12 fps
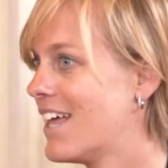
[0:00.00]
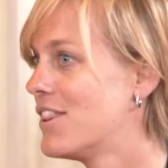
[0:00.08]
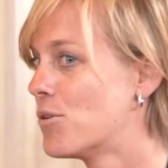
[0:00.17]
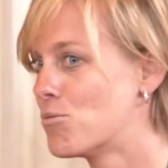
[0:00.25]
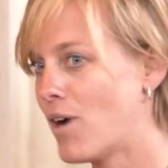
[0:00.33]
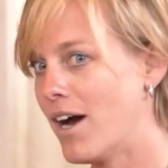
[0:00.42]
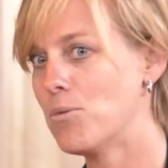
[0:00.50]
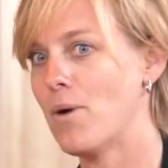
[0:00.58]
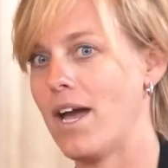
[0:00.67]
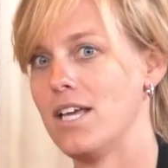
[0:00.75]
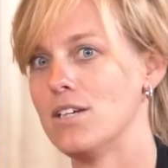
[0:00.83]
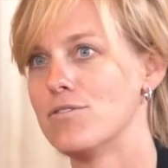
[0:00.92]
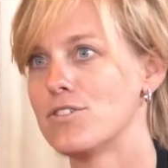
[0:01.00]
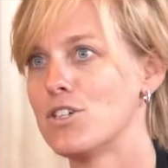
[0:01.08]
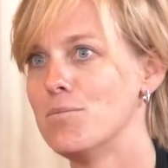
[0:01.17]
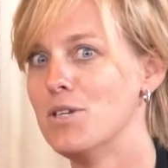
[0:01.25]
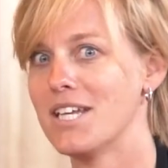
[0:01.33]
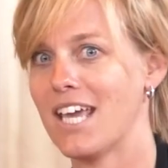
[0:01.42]
and the right way of
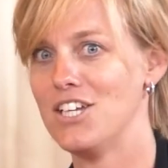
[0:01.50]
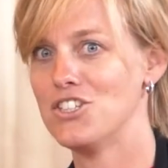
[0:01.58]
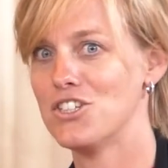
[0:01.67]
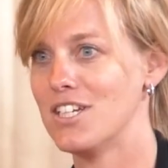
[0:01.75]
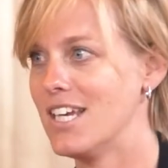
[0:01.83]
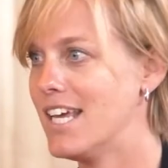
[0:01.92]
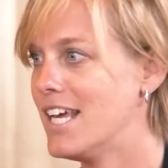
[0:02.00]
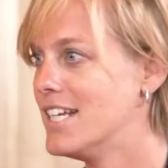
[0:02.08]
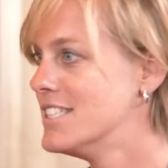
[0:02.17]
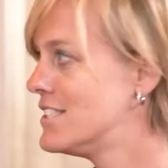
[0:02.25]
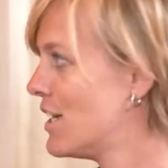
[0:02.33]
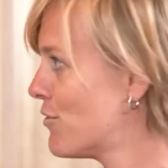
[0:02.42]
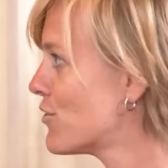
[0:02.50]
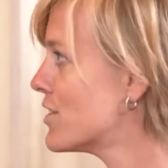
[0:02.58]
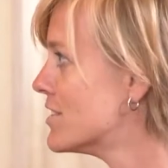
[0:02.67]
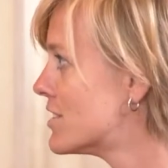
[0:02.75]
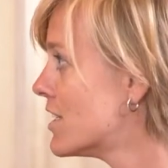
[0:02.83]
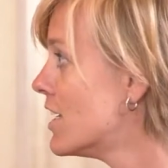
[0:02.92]
communication in
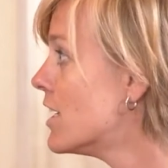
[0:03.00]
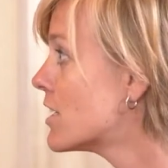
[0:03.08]
different